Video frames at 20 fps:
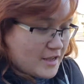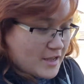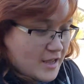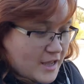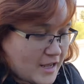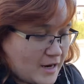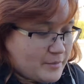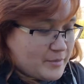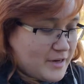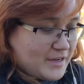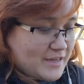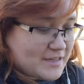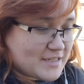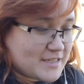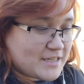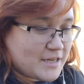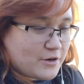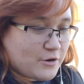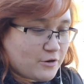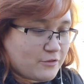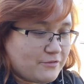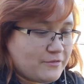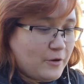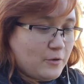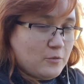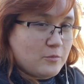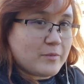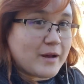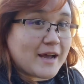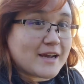and I'm gonna get Sin her
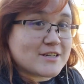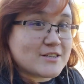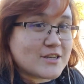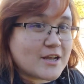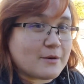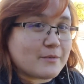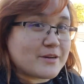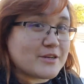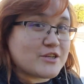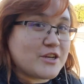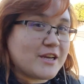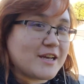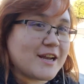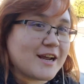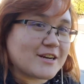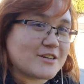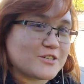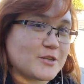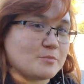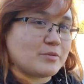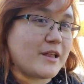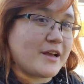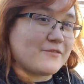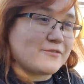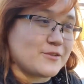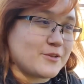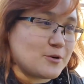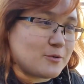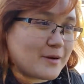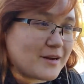phone back so she can actually play for a
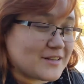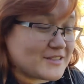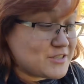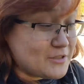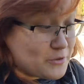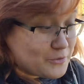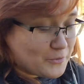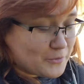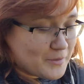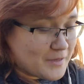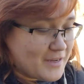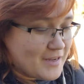little while too.